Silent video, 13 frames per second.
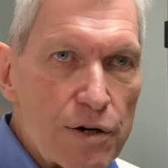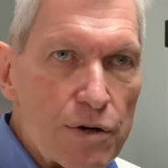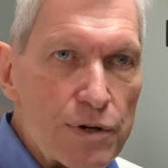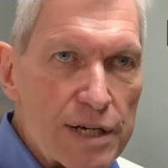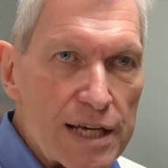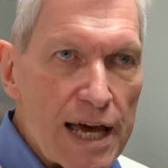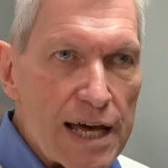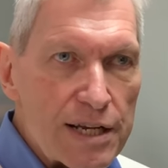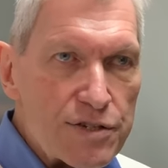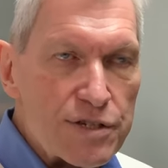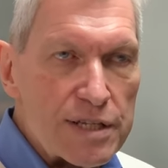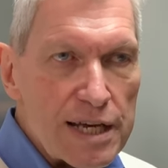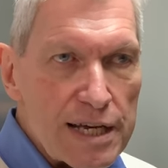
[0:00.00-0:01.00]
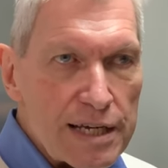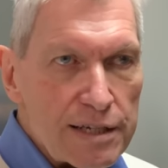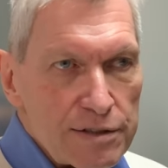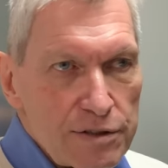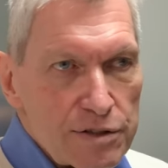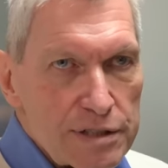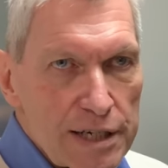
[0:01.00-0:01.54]
already had its day
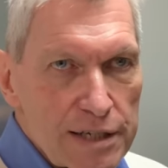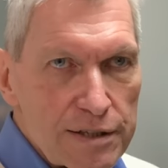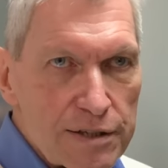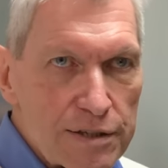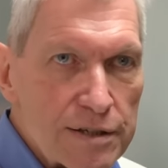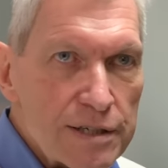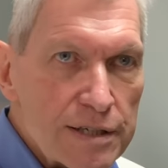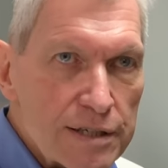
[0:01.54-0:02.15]
and looks like they're